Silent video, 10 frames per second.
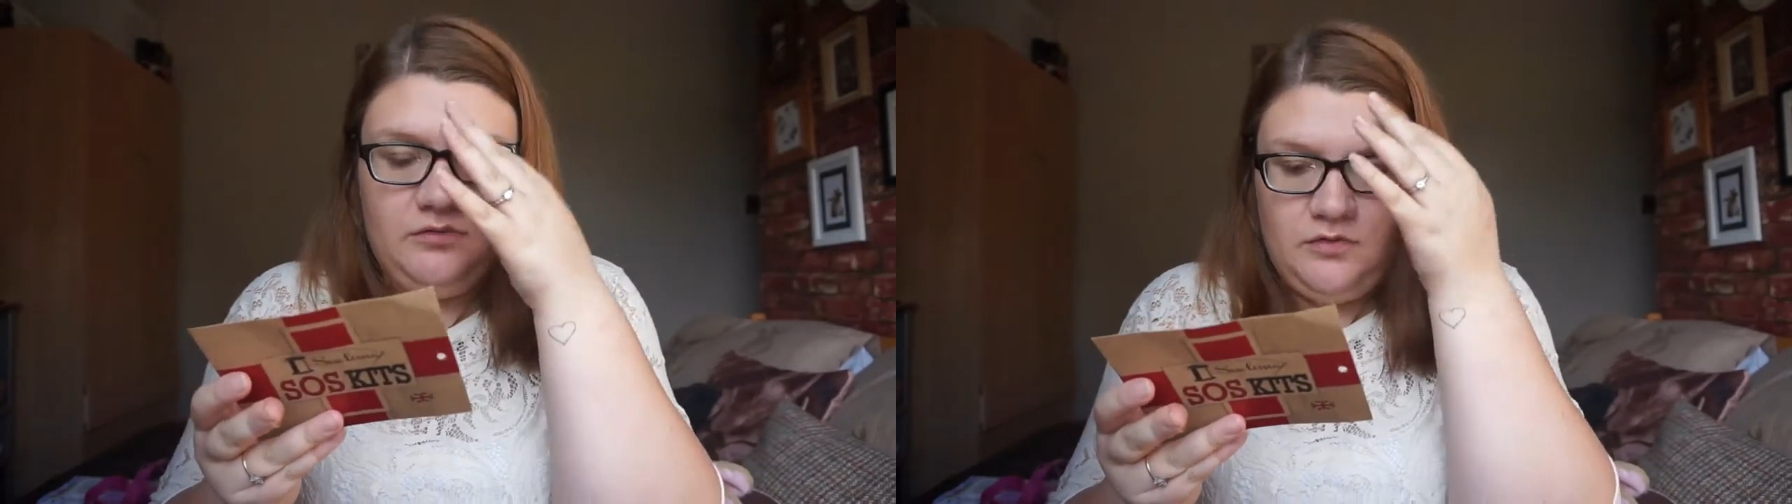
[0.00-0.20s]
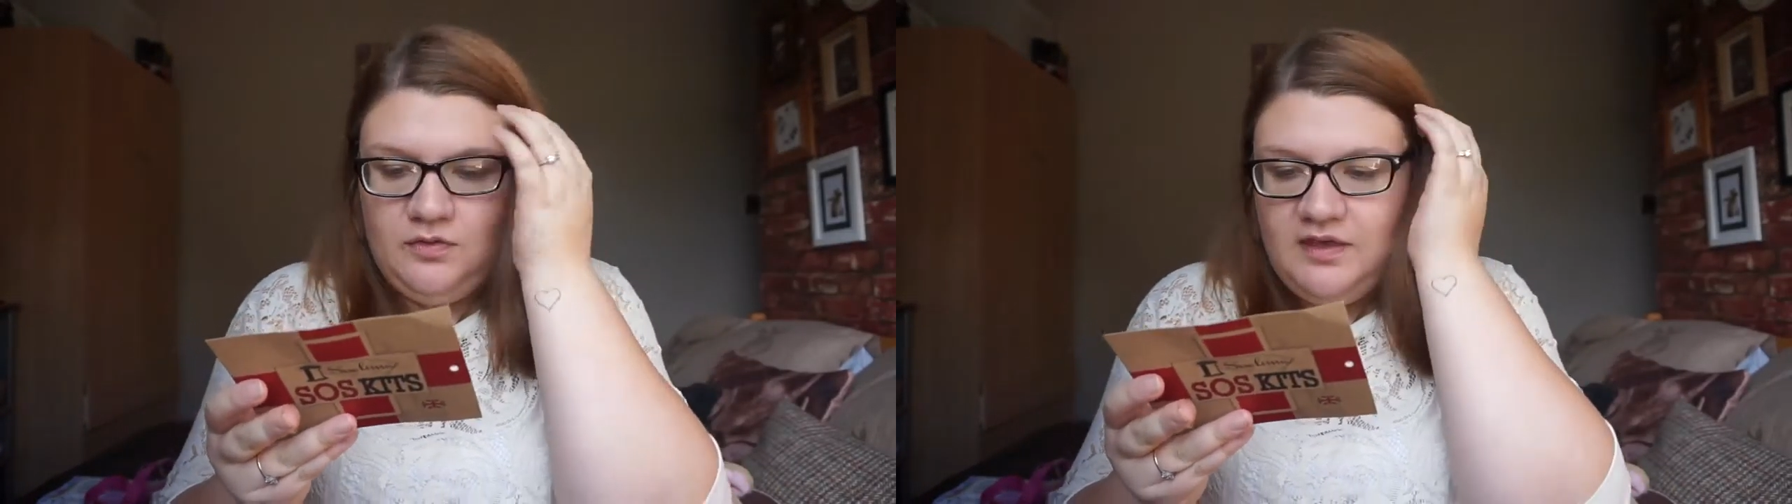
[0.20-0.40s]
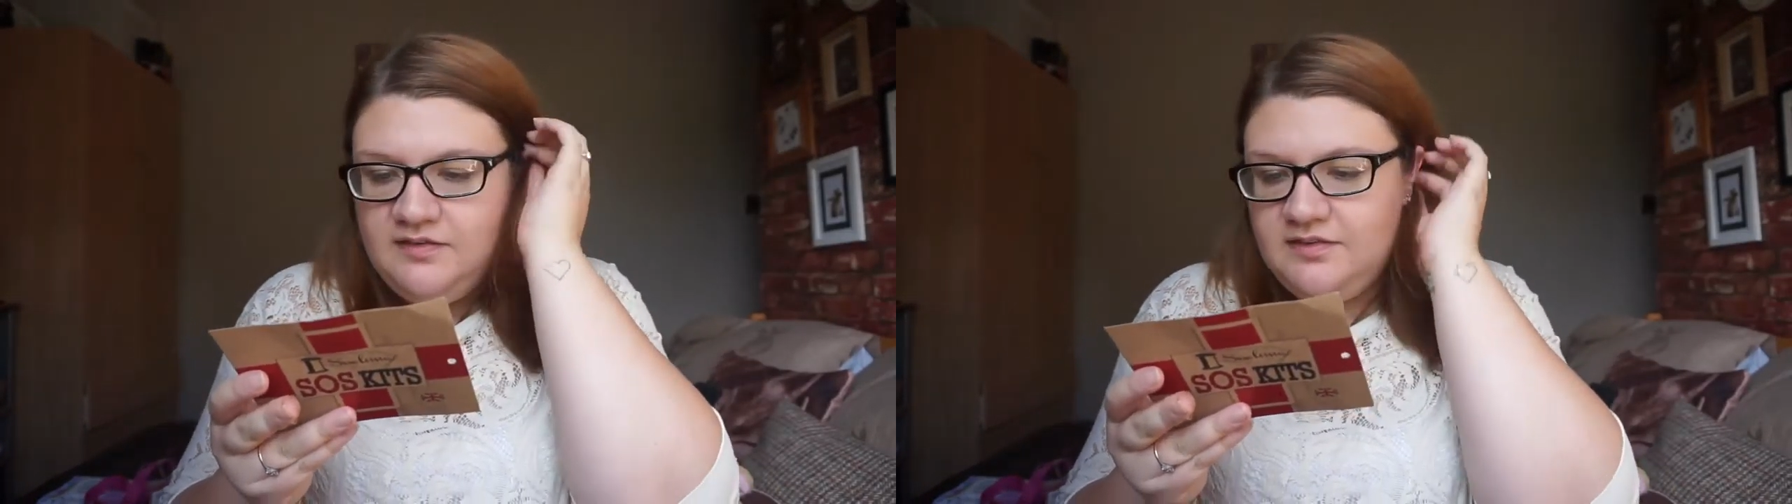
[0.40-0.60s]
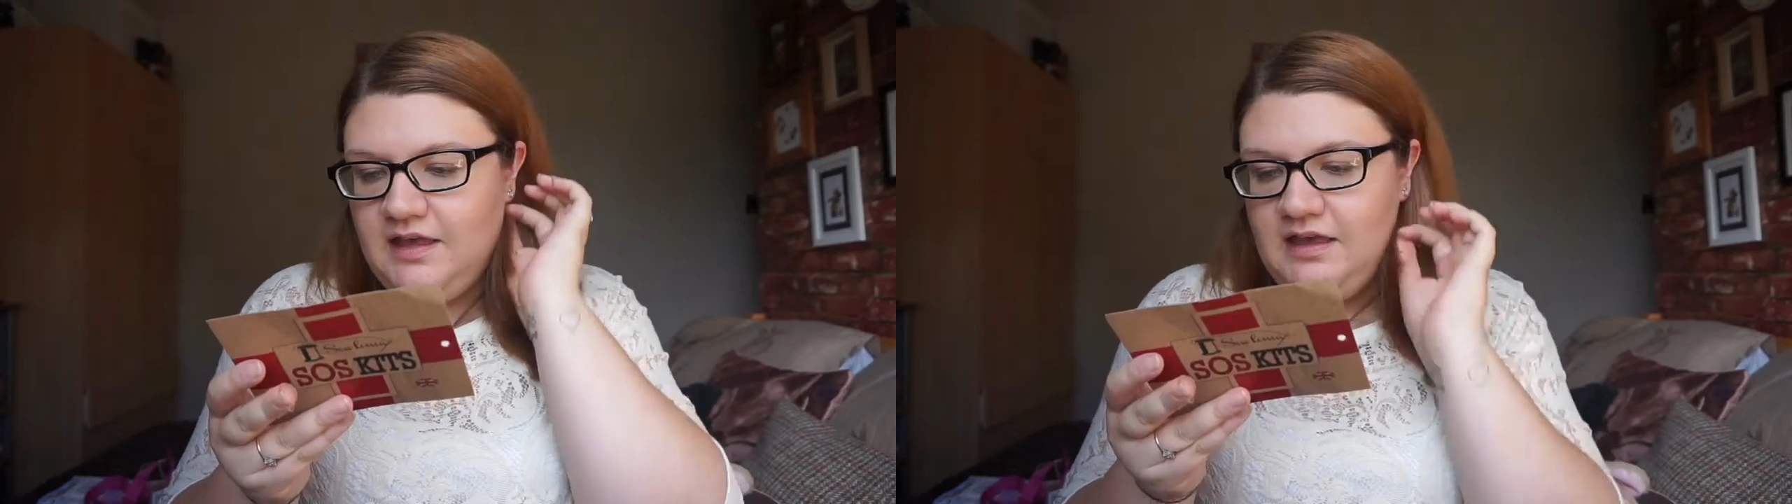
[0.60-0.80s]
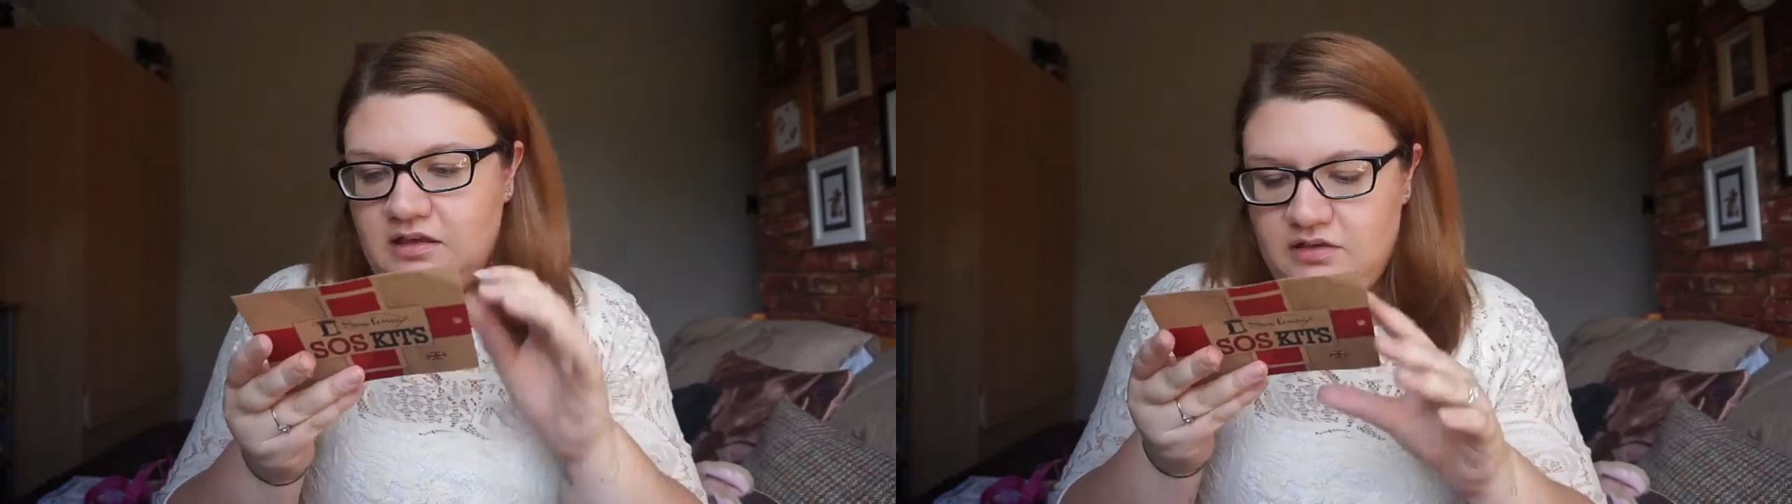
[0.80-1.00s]
So this
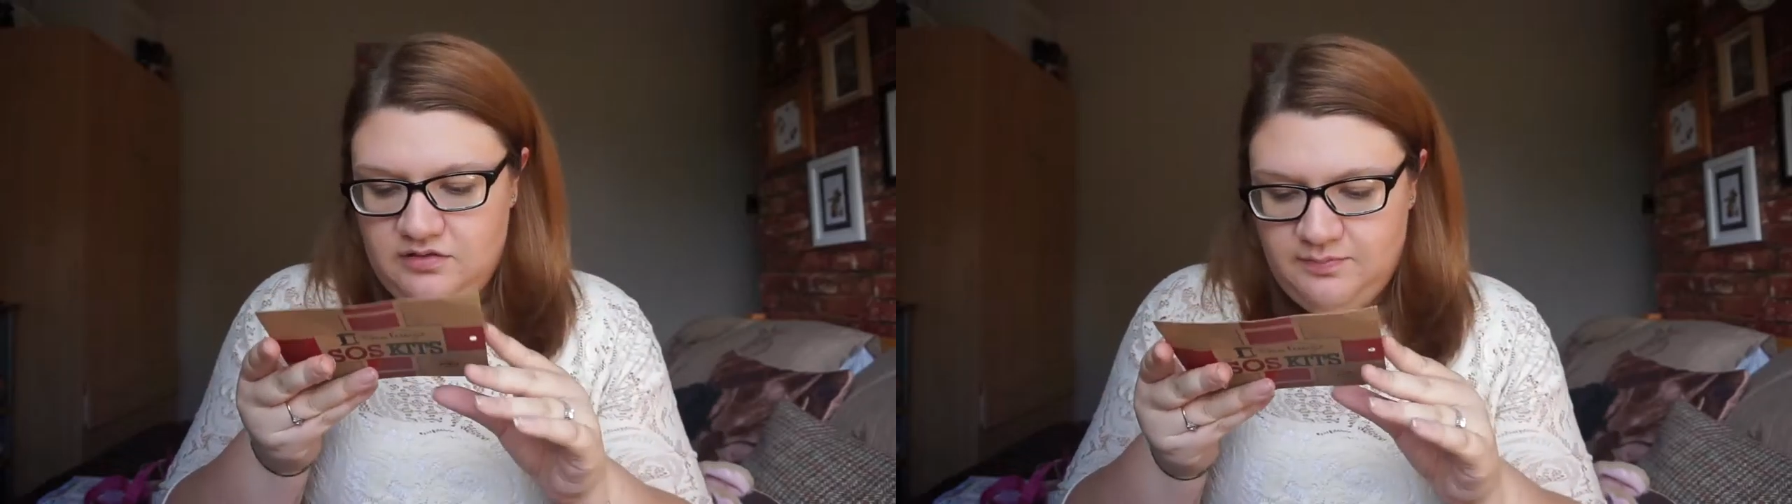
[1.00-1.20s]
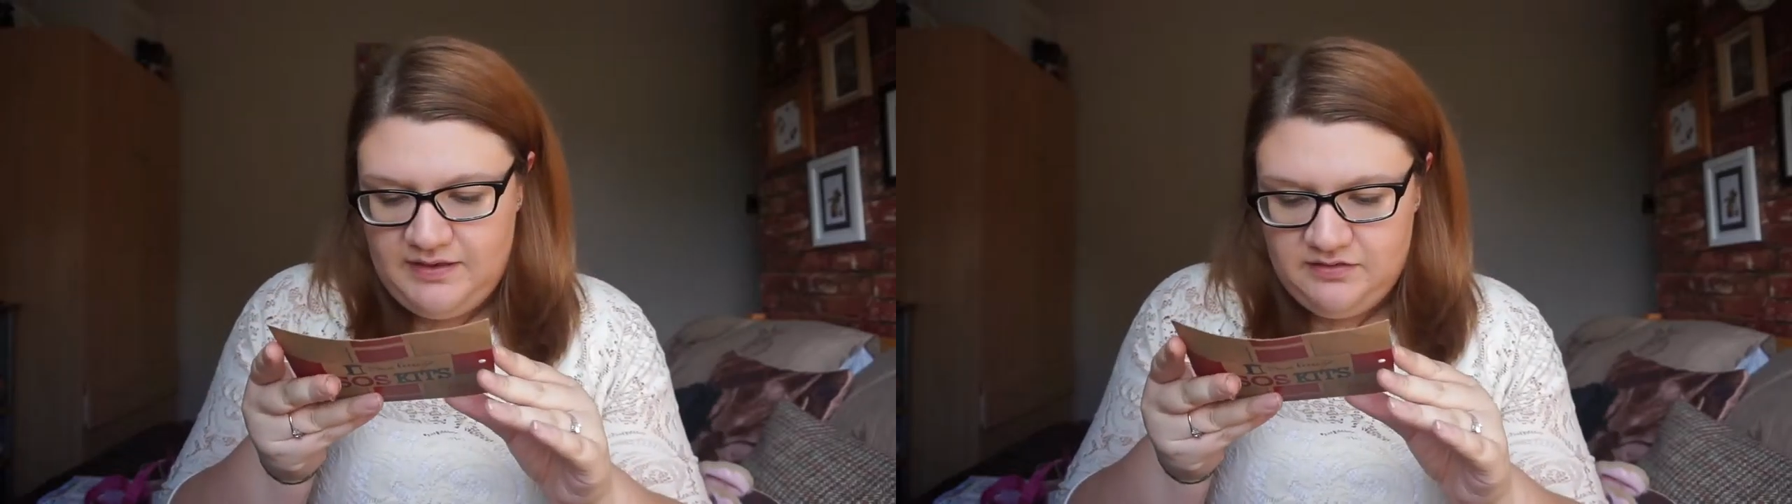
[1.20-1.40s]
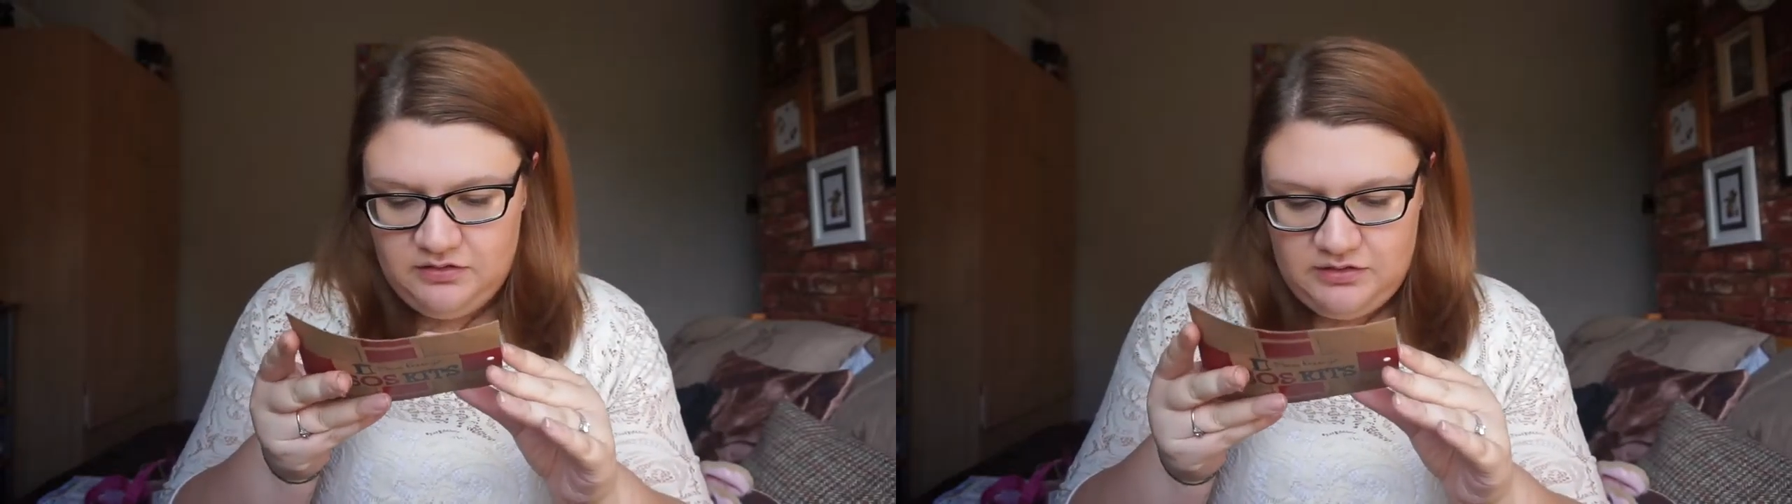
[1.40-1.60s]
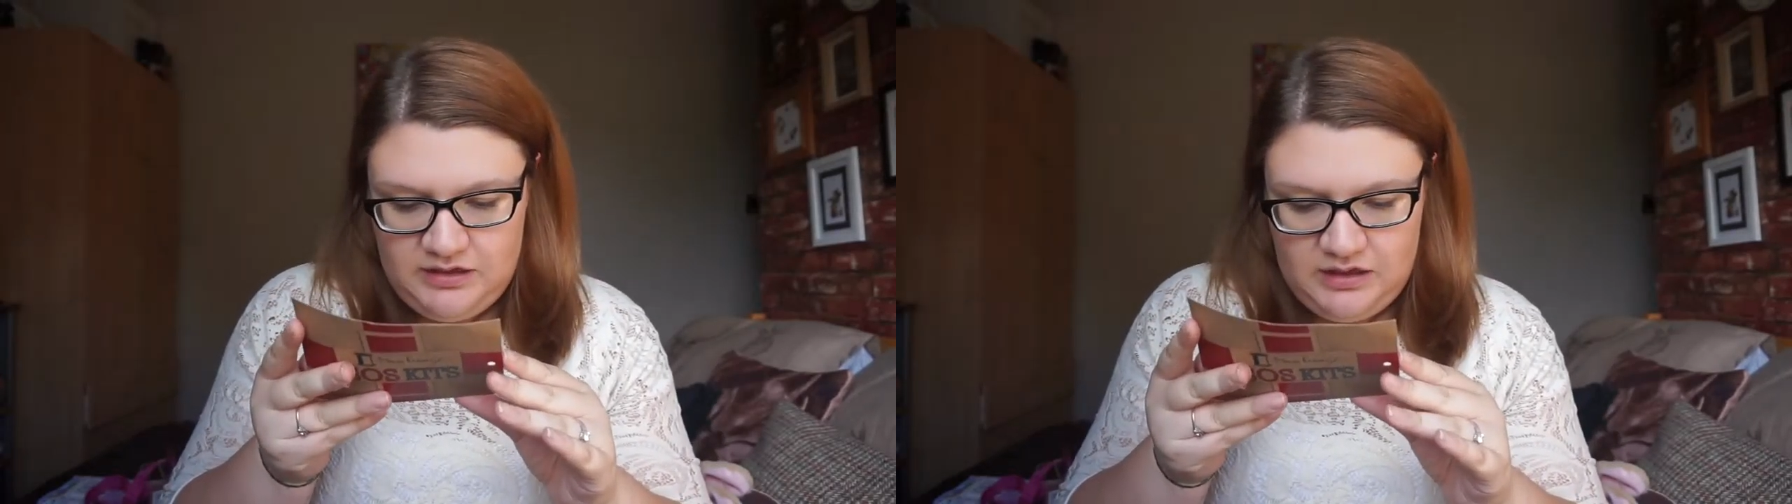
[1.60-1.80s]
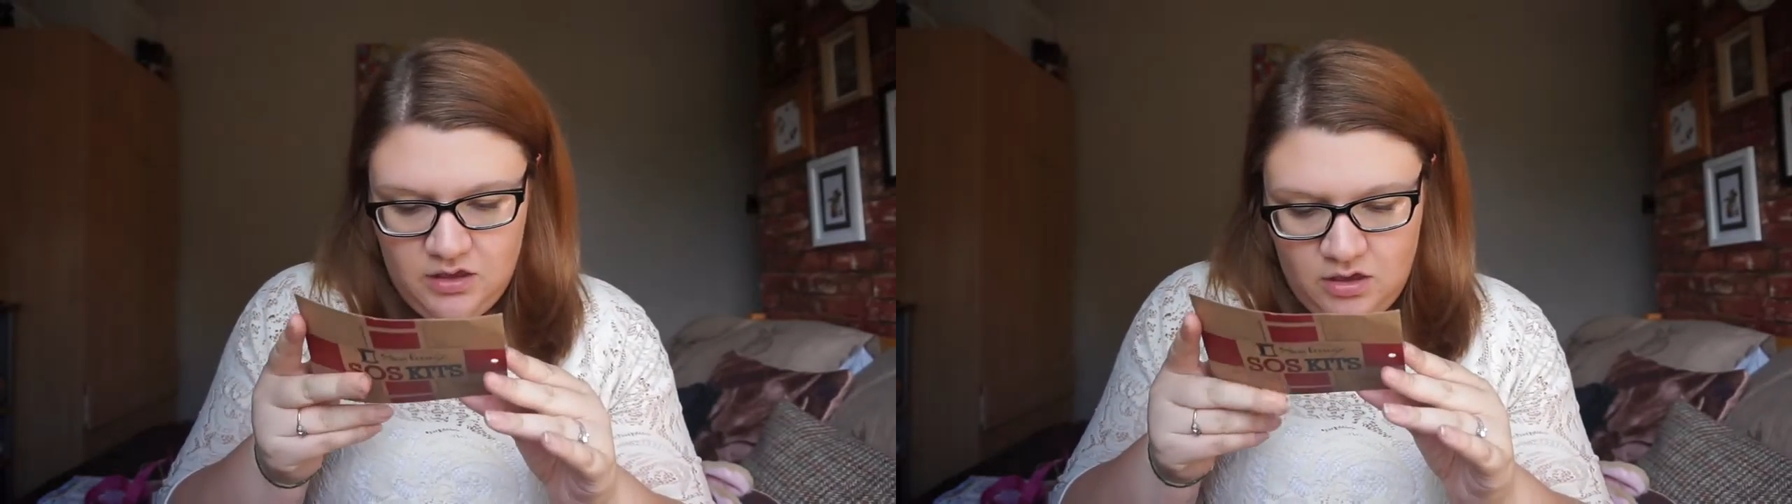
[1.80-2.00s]
is
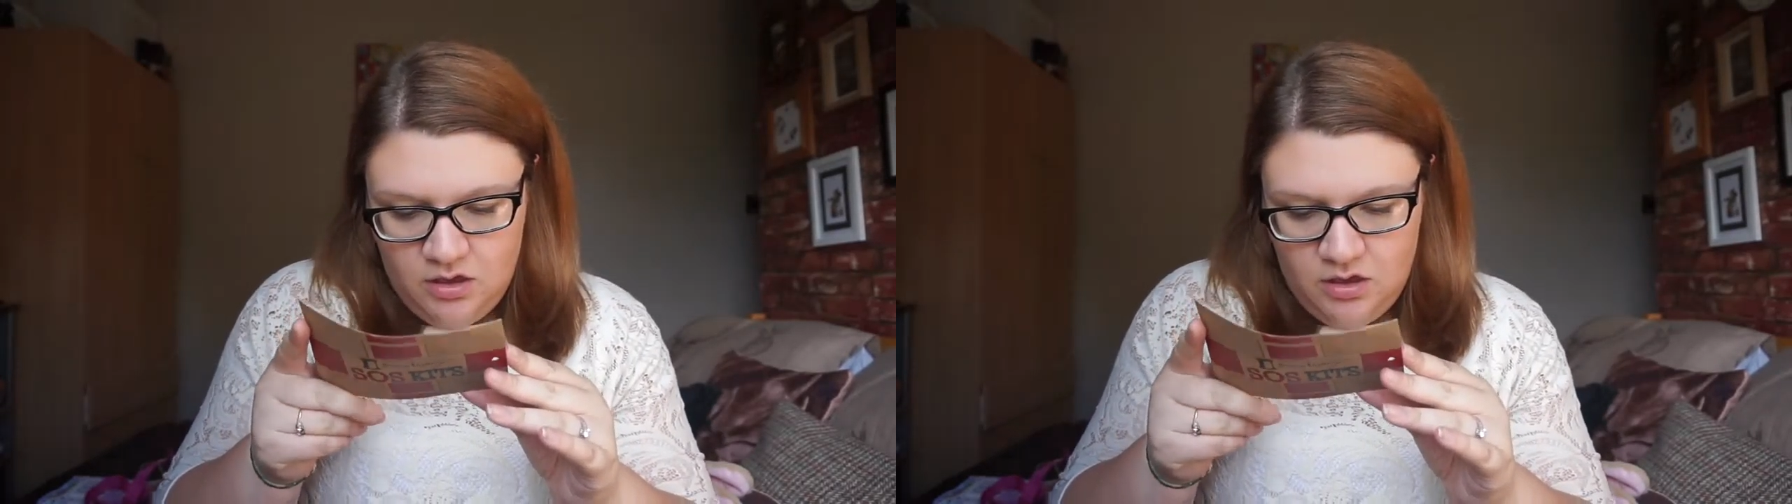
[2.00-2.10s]
basically